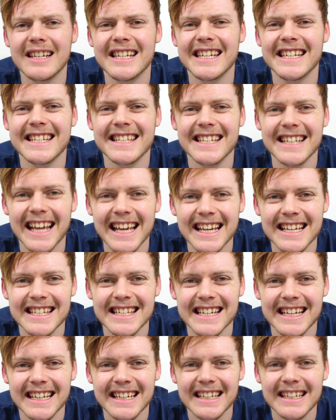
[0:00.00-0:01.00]

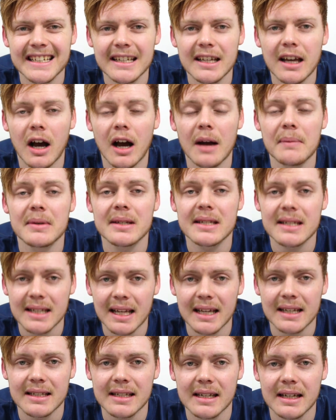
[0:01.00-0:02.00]
Dyslexic. I'm
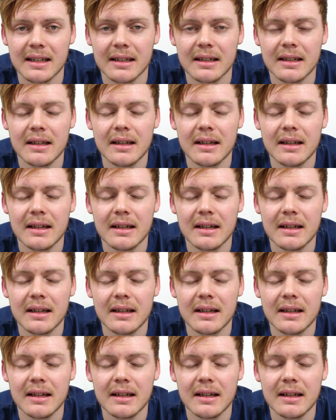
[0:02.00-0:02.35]
dyslexic.